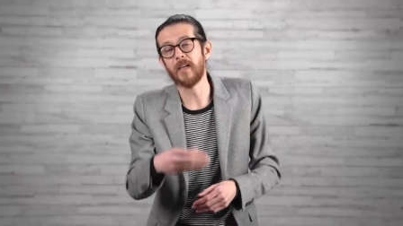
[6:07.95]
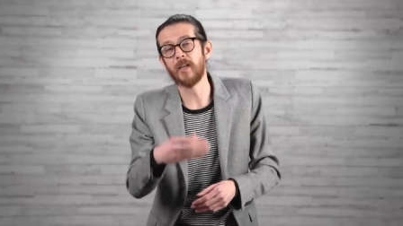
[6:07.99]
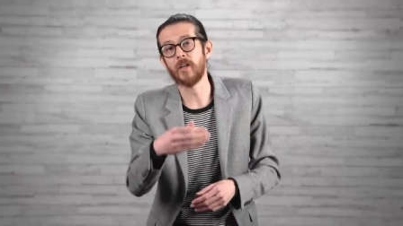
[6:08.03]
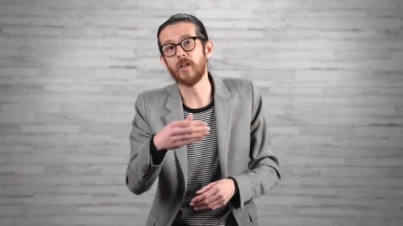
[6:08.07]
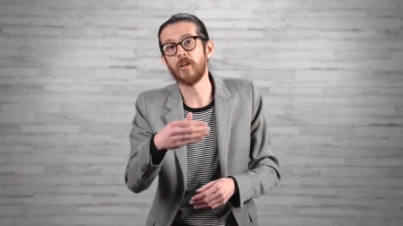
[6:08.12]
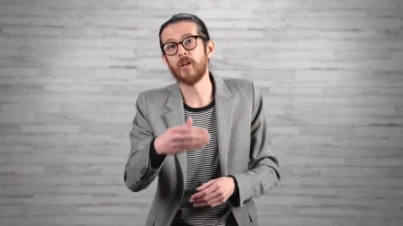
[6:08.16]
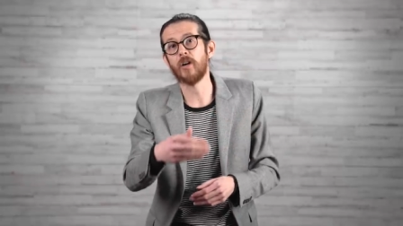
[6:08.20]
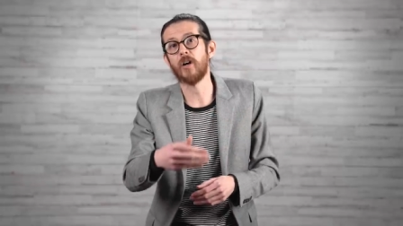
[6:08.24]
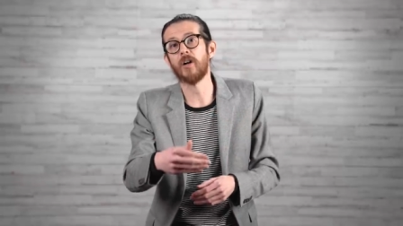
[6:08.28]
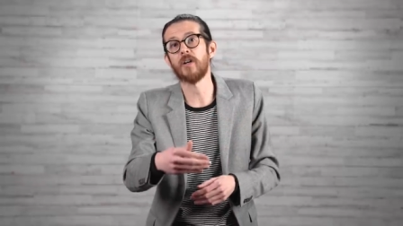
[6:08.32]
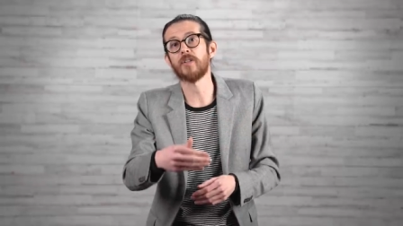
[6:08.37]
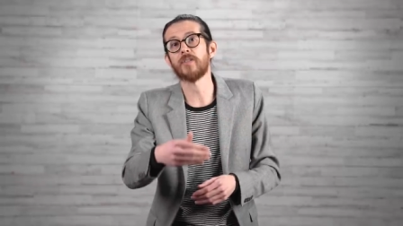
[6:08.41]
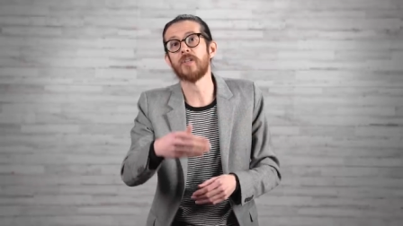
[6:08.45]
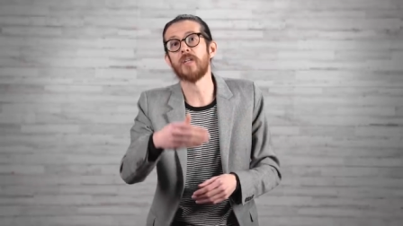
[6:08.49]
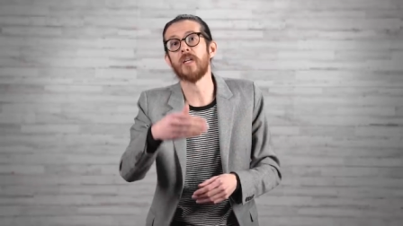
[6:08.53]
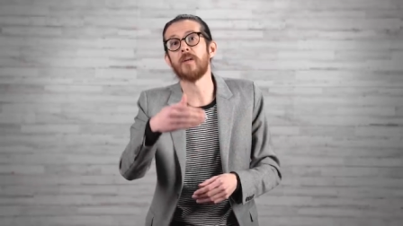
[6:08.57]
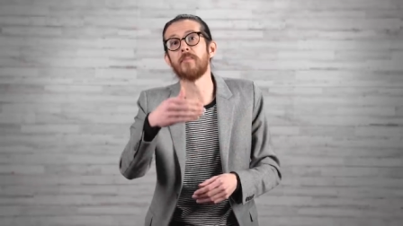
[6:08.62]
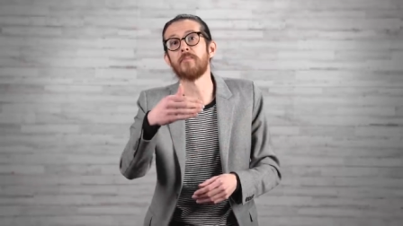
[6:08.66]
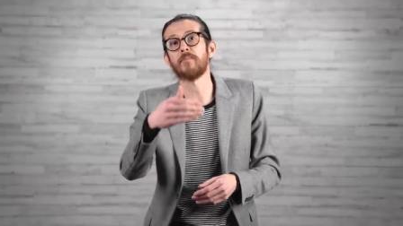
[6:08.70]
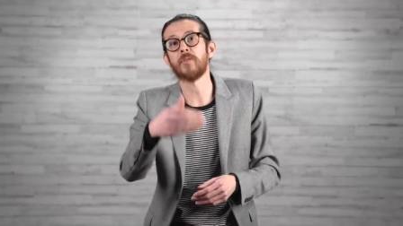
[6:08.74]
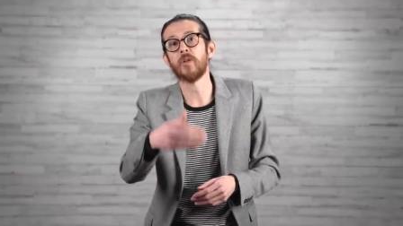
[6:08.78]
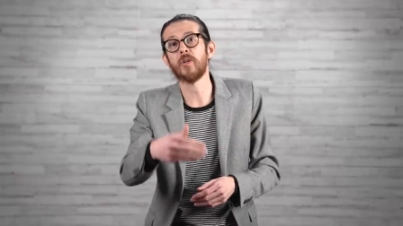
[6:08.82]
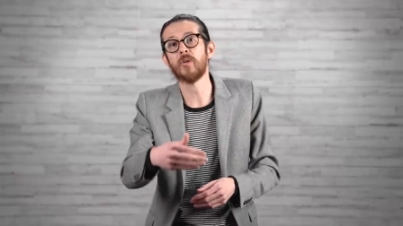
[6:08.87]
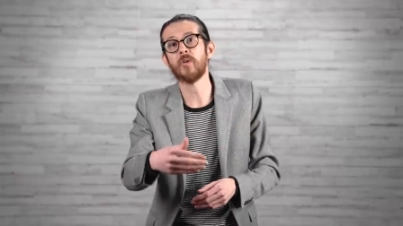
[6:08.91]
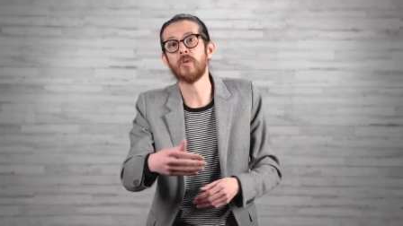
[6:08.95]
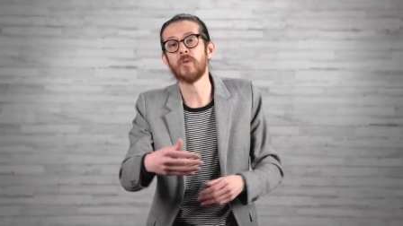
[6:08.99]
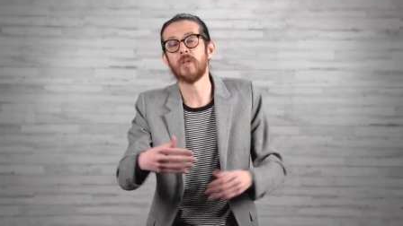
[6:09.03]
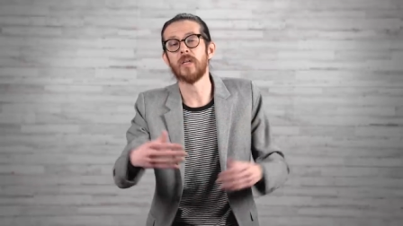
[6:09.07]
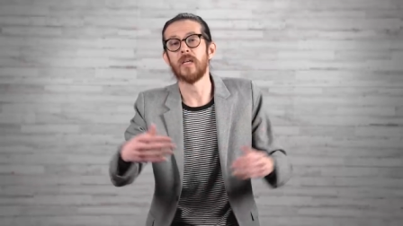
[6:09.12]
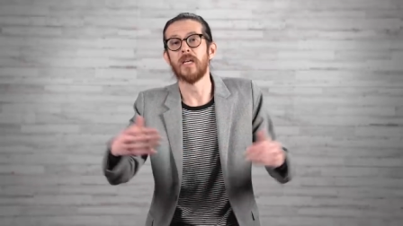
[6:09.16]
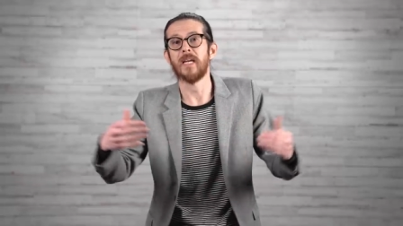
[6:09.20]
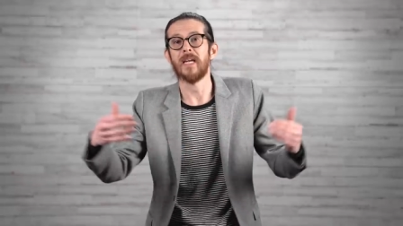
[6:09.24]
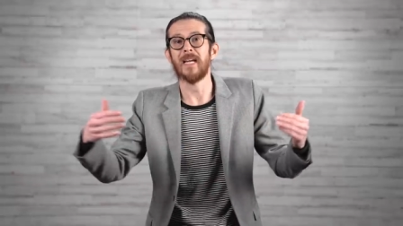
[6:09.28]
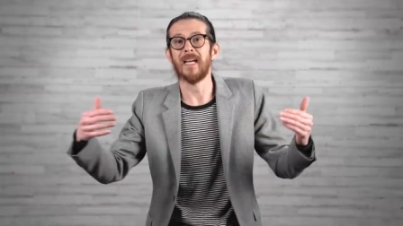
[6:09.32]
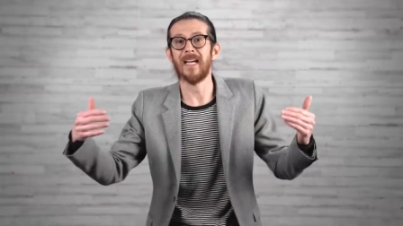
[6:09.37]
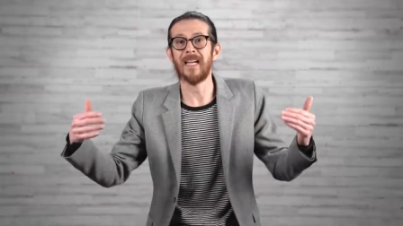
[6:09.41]
can cause an
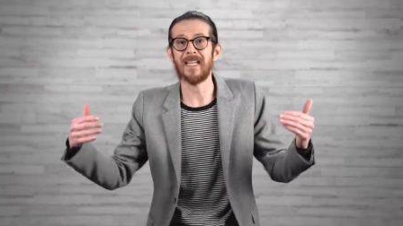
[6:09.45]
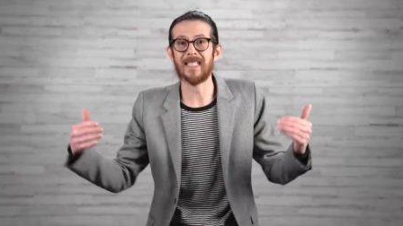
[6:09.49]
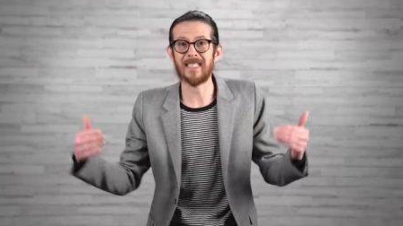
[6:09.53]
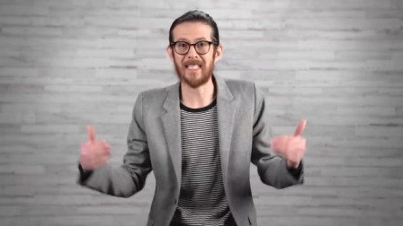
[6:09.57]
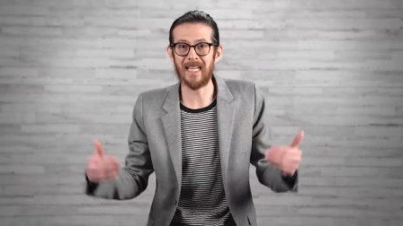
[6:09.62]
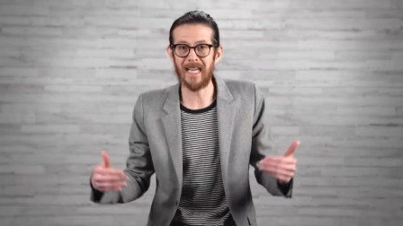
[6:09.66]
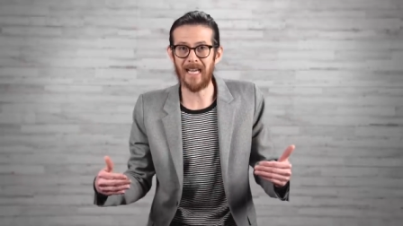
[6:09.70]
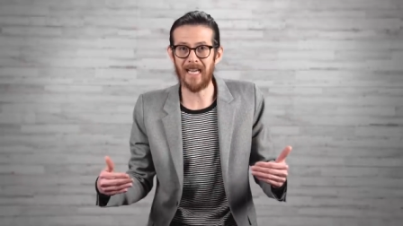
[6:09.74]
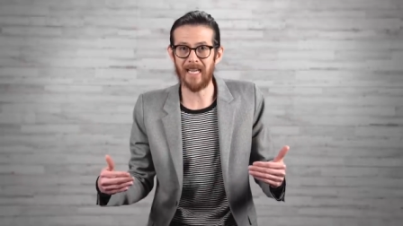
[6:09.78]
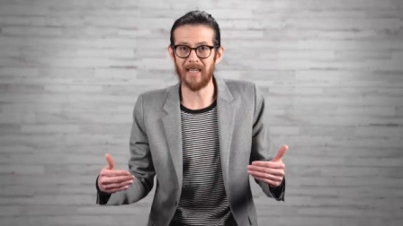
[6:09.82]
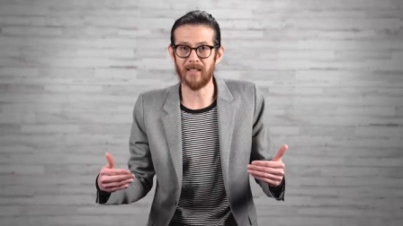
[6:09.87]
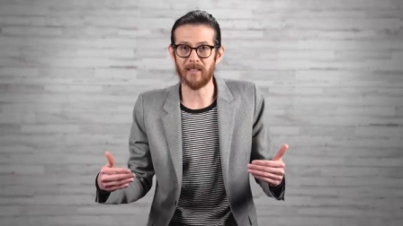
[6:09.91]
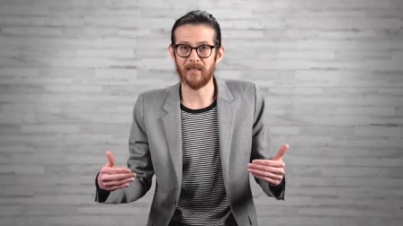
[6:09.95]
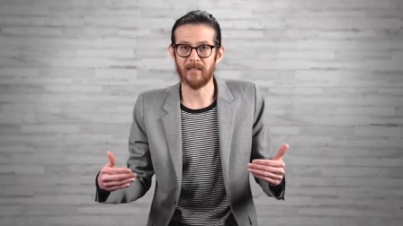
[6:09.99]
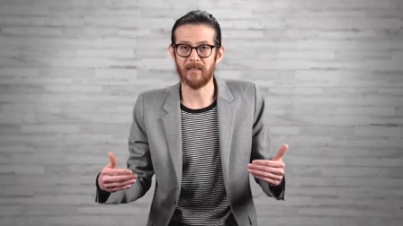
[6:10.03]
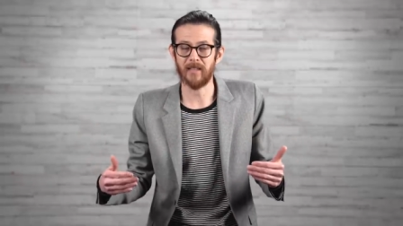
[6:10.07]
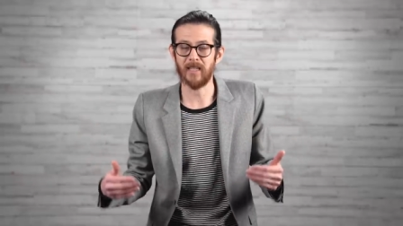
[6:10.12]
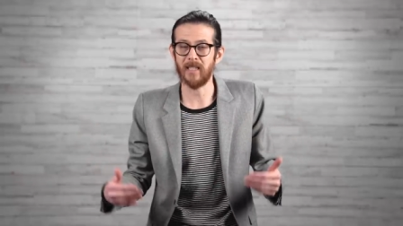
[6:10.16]
immune attack,